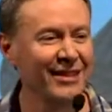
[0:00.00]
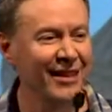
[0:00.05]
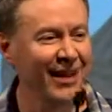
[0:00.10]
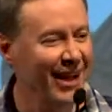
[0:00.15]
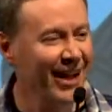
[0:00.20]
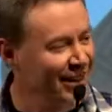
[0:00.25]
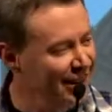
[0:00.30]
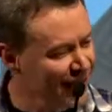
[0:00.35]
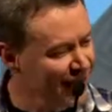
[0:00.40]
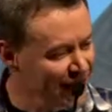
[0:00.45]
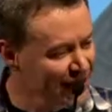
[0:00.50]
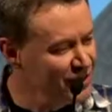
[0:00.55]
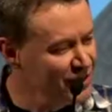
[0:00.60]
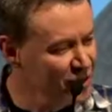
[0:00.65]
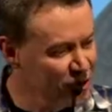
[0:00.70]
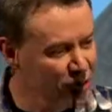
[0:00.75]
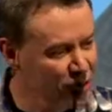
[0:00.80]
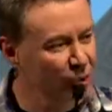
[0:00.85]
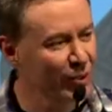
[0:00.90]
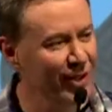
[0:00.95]
I can't
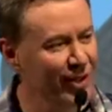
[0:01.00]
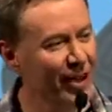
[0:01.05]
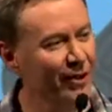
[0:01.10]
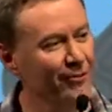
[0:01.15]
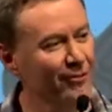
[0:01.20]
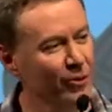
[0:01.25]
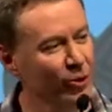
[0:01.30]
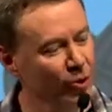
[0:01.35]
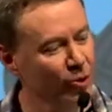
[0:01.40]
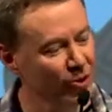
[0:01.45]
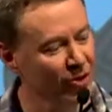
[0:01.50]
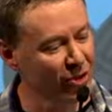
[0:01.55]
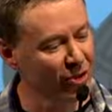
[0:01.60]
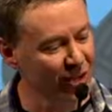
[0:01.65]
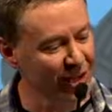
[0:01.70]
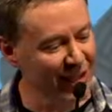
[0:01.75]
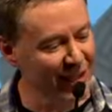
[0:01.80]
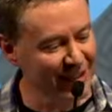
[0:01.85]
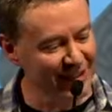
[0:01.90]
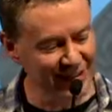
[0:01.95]
do enough good
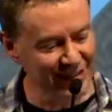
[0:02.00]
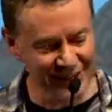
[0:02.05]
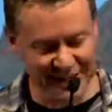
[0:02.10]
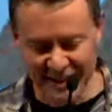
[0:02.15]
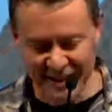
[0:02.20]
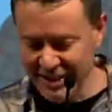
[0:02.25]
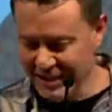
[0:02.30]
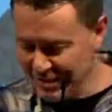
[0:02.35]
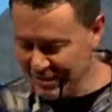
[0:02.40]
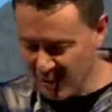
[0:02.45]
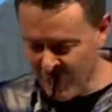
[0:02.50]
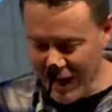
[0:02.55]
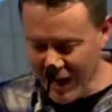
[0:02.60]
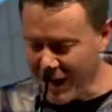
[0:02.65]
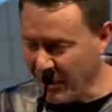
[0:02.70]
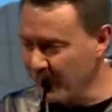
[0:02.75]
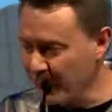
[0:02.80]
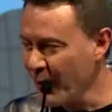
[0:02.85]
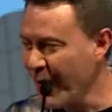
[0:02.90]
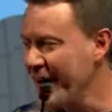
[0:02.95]
things to
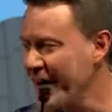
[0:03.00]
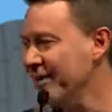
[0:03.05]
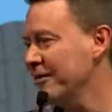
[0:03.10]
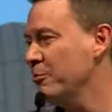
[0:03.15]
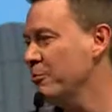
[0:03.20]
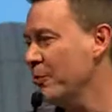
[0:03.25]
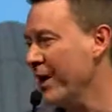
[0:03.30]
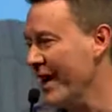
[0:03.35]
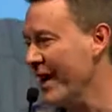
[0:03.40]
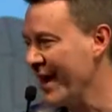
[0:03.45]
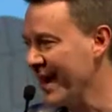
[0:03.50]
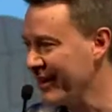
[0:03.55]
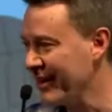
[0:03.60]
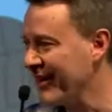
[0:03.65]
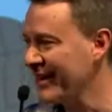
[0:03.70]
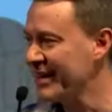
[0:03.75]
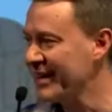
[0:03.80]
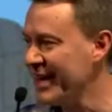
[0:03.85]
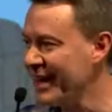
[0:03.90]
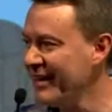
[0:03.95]
outweigh the bad. I
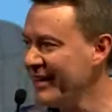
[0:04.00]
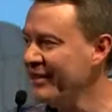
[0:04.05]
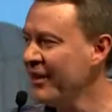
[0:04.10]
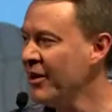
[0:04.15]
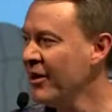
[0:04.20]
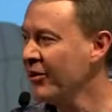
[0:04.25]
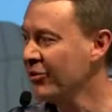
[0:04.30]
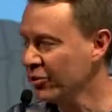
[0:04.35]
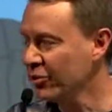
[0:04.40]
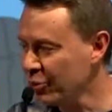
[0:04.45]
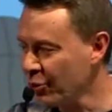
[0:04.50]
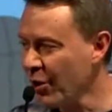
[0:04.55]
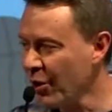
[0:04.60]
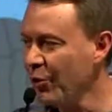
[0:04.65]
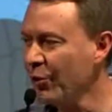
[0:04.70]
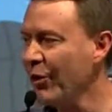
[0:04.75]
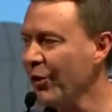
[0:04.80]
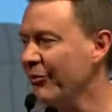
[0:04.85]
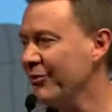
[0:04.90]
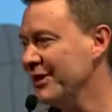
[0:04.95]
can't
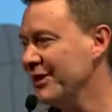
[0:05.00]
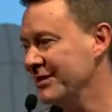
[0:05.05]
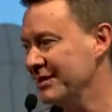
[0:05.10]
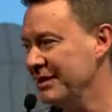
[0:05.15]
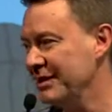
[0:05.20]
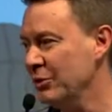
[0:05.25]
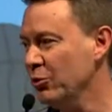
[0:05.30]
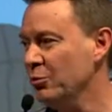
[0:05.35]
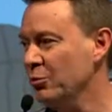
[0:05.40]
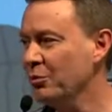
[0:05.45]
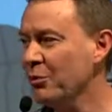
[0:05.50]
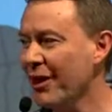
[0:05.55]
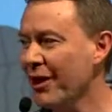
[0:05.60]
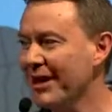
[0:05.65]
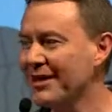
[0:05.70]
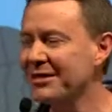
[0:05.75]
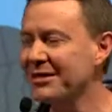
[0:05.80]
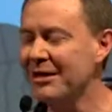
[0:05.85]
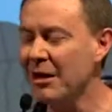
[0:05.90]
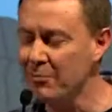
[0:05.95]
throw off this guilt by
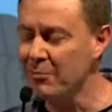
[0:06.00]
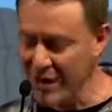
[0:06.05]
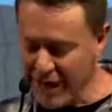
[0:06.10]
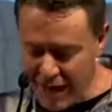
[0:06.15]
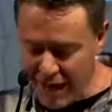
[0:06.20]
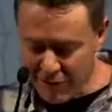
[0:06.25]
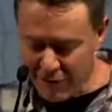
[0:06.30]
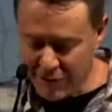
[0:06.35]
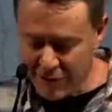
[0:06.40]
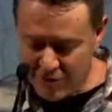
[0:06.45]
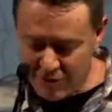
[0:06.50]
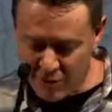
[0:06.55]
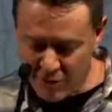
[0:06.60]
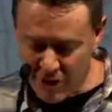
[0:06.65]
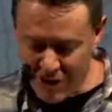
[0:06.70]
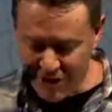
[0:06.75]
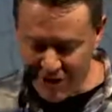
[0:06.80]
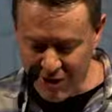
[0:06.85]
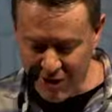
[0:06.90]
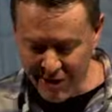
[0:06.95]
some effort of
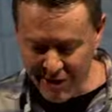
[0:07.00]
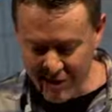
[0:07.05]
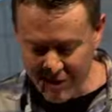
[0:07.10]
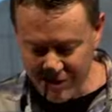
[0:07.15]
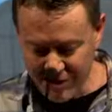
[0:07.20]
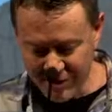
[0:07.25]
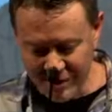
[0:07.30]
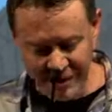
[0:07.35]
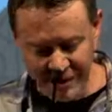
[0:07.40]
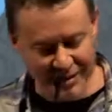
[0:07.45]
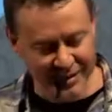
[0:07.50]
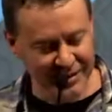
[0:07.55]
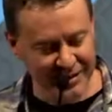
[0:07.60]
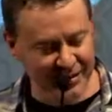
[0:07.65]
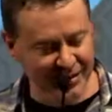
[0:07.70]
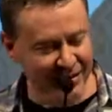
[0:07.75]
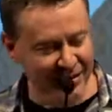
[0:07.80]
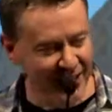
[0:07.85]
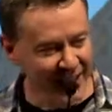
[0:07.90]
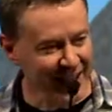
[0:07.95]
my own.
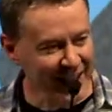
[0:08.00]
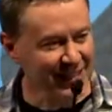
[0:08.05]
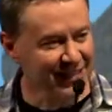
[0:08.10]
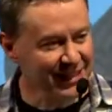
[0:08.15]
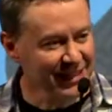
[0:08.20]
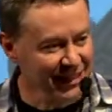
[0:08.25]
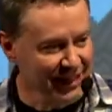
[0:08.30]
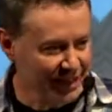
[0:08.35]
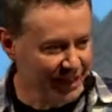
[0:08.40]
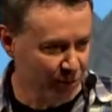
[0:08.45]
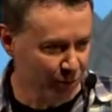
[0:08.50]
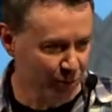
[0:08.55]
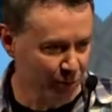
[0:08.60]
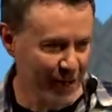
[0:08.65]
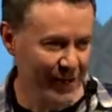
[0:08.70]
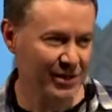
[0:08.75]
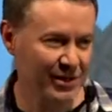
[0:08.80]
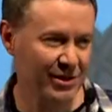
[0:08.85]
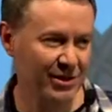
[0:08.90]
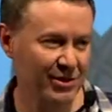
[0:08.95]
I actually need a
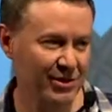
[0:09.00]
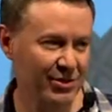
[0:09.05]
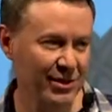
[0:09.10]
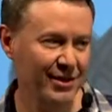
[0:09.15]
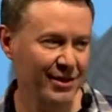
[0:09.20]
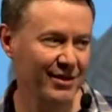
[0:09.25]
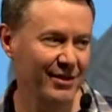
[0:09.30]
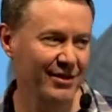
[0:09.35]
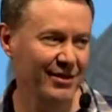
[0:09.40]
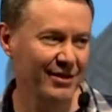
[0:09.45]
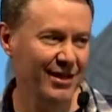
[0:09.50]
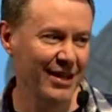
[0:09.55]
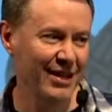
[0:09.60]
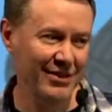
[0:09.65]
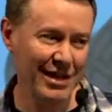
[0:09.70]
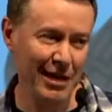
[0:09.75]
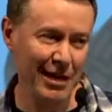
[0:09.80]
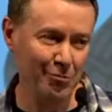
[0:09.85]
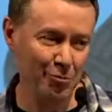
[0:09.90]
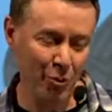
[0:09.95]
rescuer at
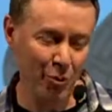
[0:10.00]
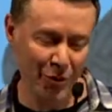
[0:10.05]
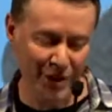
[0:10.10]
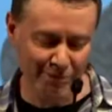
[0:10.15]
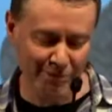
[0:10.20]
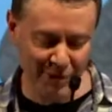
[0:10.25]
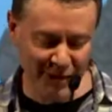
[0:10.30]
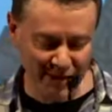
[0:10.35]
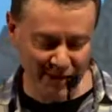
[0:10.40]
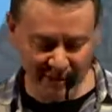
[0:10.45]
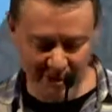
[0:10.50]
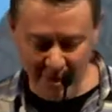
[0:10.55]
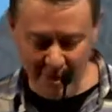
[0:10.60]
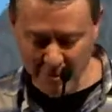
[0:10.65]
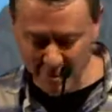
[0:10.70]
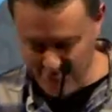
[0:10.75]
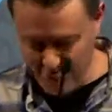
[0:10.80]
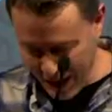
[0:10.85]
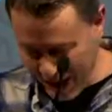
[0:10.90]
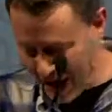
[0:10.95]
that point because
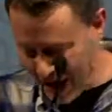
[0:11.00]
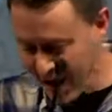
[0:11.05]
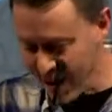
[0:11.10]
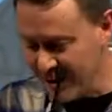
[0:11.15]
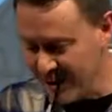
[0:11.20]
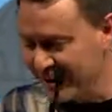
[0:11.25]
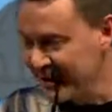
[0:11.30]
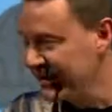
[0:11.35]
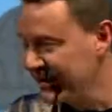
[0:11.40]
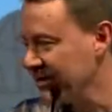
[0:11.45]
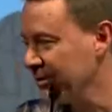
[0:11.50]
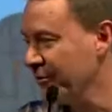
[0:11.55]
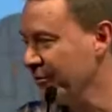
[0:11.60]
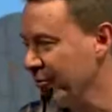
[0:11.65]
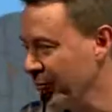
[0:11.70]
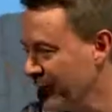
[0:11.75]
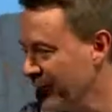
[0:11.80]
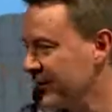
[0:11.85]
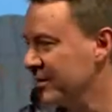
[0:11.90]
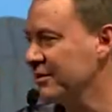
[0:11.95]
I'm powerless to
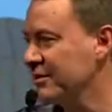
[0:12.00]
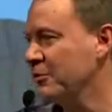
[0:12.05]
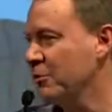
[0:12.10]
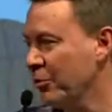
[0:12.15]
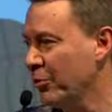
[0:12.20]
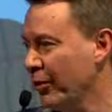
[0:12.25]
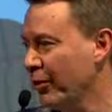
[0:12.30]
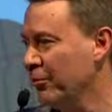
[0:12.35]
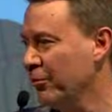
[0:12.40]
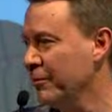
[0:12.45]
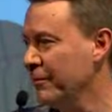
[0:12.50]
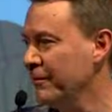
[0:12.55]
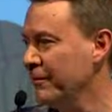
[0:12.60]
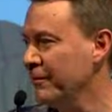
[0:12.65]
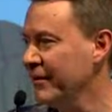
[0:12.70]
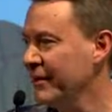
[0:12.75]
fix the problem.